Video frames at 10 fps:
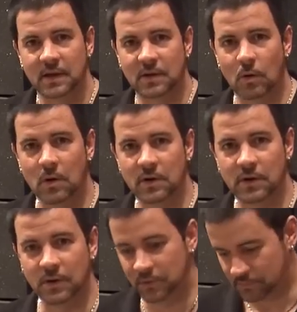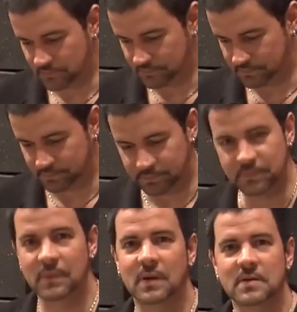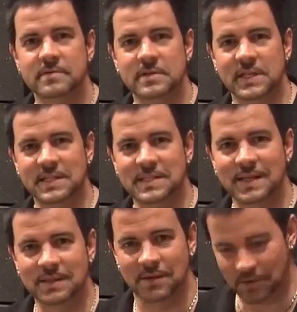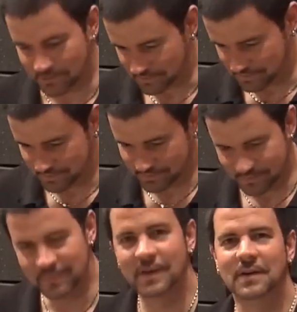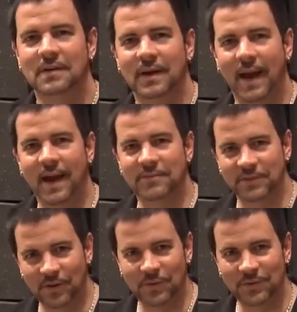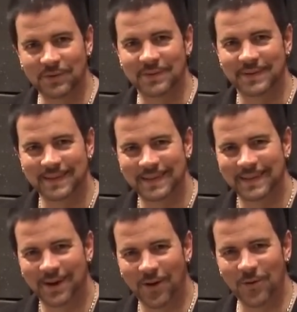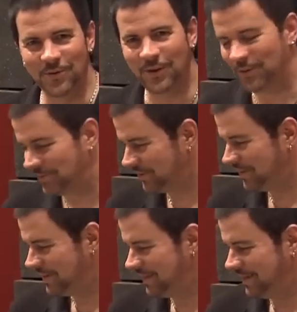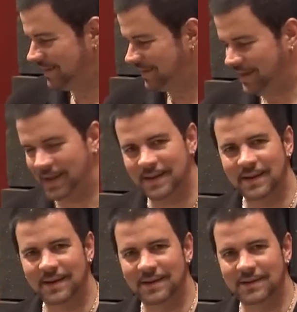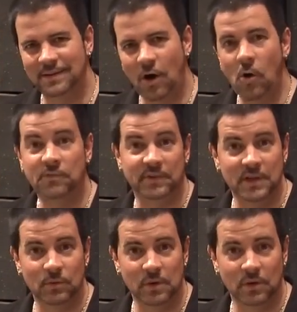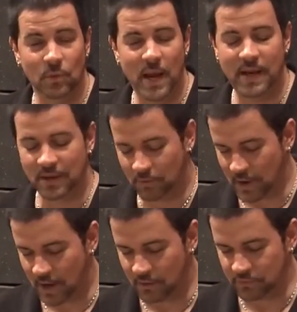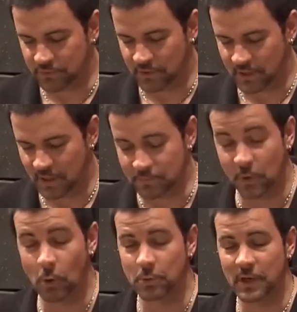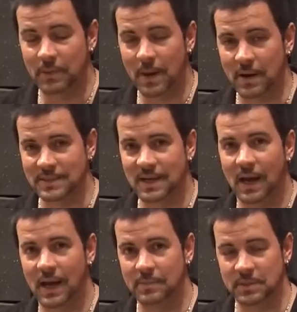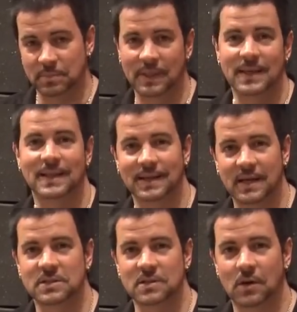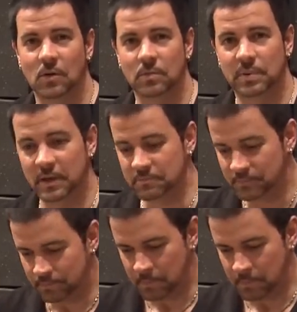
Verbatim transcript: quarter note, 16th note, half note, whole note. And hopefully we're waiting around for the appropriate amount of time to play the next note. But